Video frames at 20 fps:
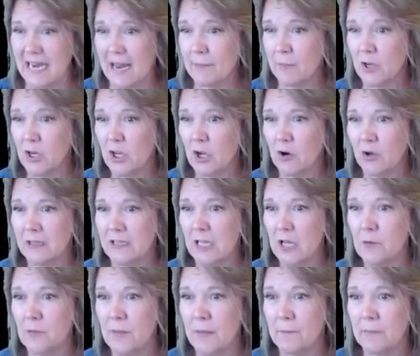I'm going to go a
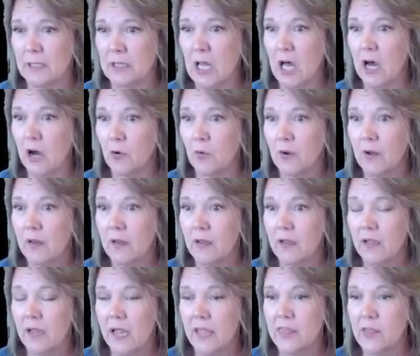little bit below.
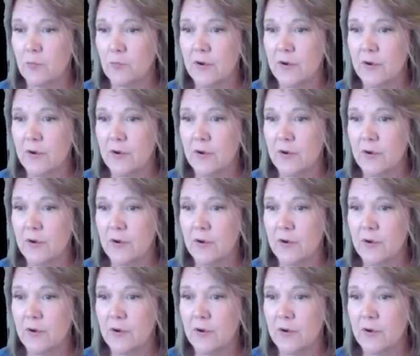And the